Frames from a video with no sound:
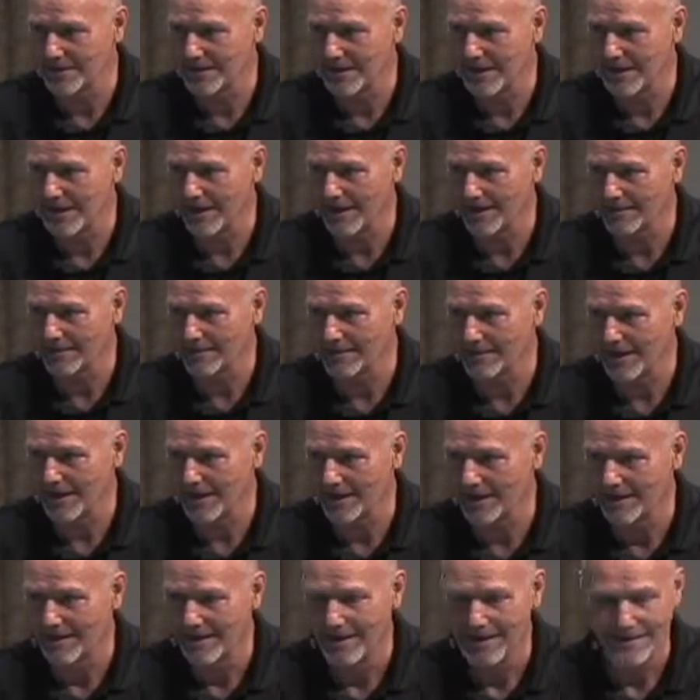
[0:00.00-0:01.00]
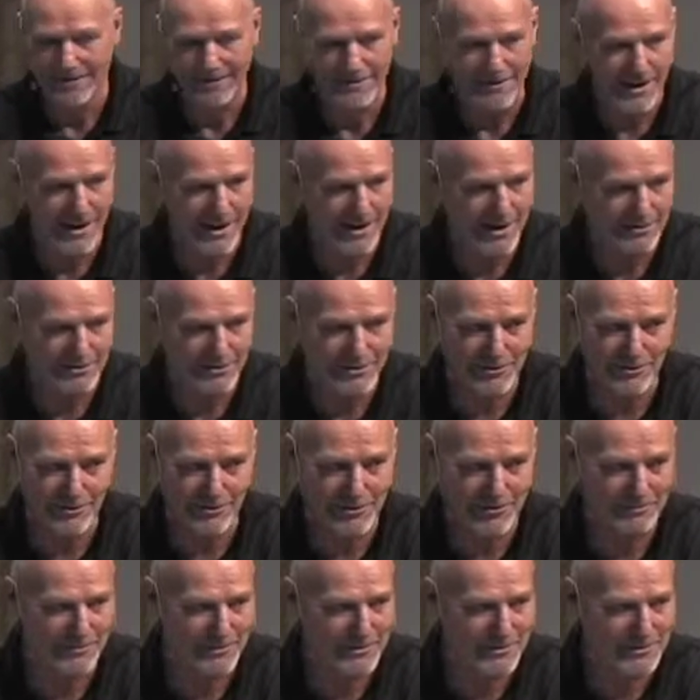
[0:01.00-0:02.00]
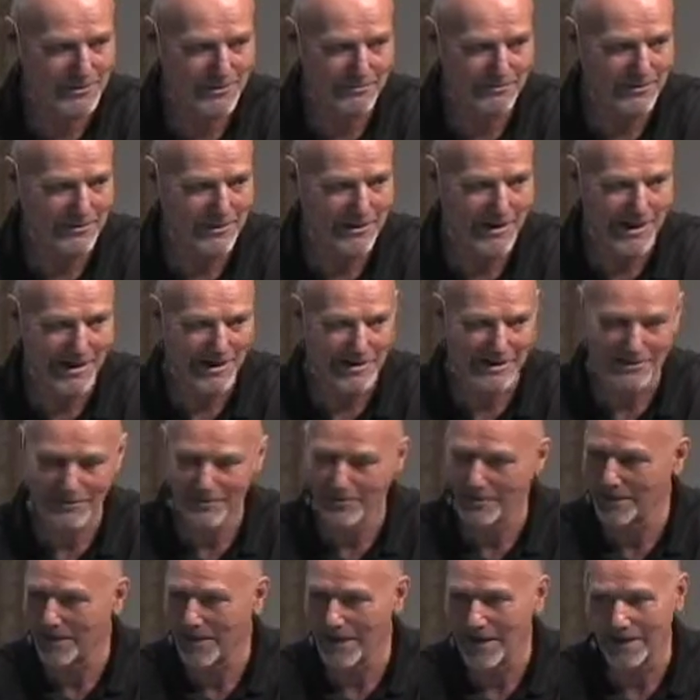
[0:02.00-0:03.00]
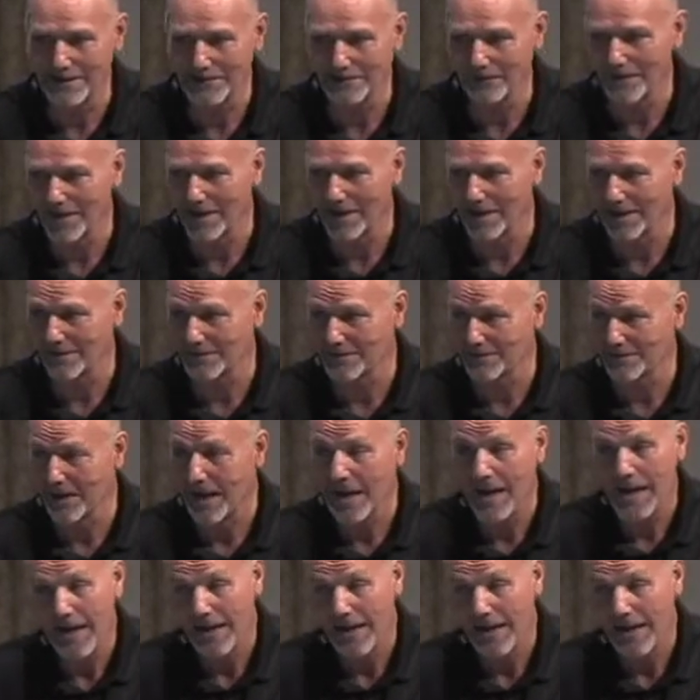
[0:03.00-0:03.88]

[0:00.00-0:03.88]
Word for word: And uh, I sure hope there's something I can do to edify others.